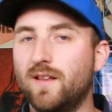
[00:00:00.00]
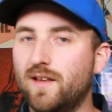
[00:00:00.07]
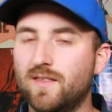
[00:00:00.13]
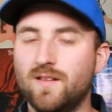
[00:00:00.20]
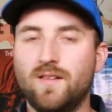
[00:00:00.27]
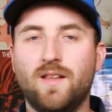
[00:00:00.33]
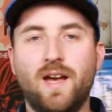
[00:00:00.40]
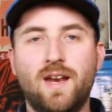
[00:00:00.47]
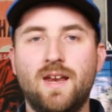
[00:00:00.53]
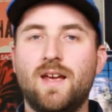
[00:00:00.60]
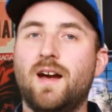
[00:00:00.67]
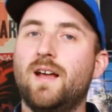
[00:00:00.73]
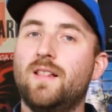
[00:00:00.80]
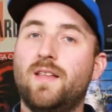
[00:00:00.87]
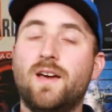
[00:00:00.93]
I like the
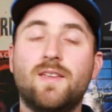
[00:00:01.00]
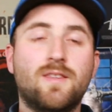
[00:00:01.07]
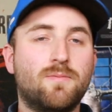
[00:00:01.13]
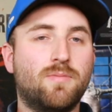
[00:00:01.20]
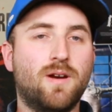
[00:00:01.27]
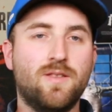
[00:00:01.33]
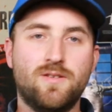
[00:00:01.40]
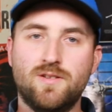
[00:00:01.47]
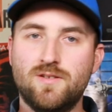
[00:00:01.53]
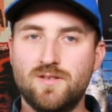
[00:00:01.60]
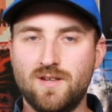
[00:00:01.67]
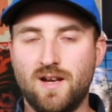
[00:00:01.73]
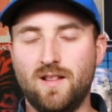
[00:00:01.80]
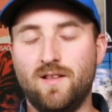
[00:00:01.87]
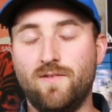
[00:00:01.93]
lighting. I like the
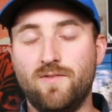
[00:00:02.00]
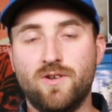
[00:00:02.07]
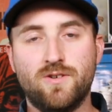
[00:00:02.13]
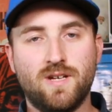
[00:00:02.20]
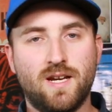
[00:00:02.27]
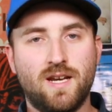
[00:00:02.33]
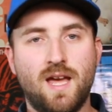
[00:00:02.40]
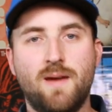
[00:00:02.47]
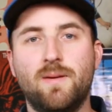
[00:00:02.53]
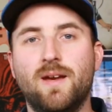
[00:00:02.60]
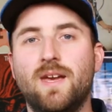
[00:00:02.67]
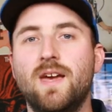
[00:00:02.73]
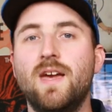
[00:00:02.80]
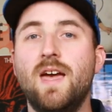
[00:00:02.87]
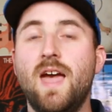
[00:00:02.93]
brothers. I love their
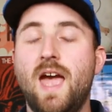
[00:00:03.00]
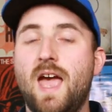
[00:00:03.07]
dynamic.